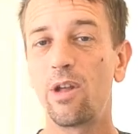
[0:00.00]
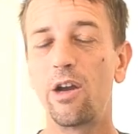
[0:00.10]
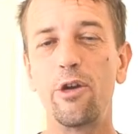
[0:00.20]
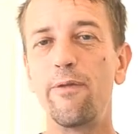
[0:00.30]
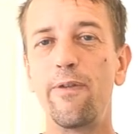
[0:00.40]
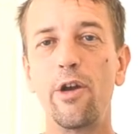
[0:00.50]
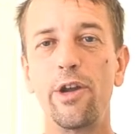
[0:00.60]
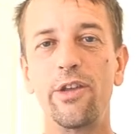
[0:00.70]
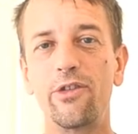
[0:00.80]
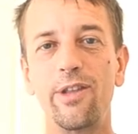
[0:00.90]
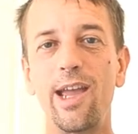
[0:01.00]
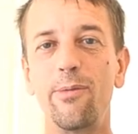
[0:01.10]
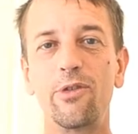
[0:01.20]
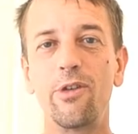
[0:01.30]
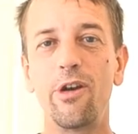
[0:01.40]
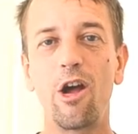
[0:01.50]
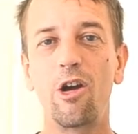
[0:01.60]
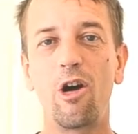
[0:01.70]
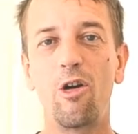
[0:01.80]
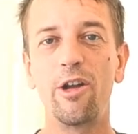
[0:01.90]
under various names. They're
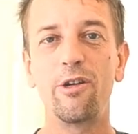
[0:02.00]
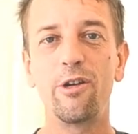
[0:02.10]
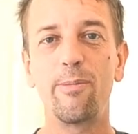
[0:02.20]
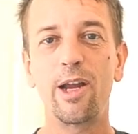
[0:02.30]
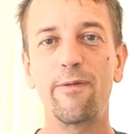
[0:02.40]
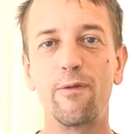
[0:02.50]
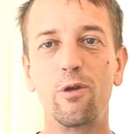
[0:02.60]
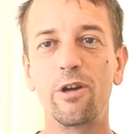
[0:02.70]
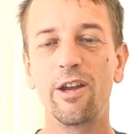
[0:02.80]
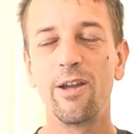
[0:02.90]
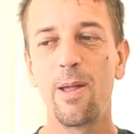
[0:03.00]
not all under Mike Fook.